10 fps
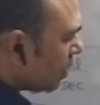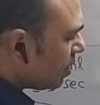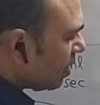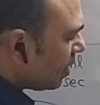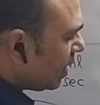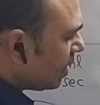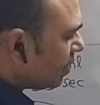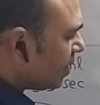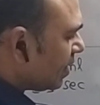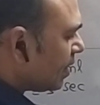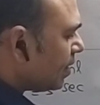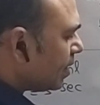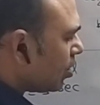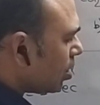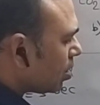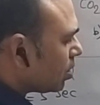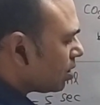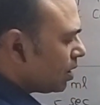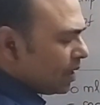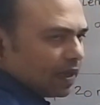the rate, second rate R,
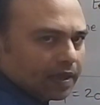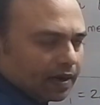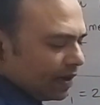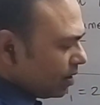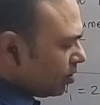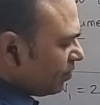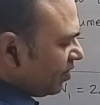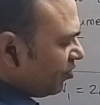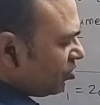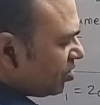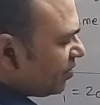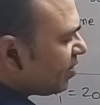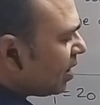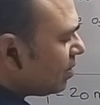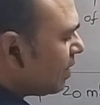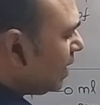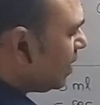the rate of diffusion of carbon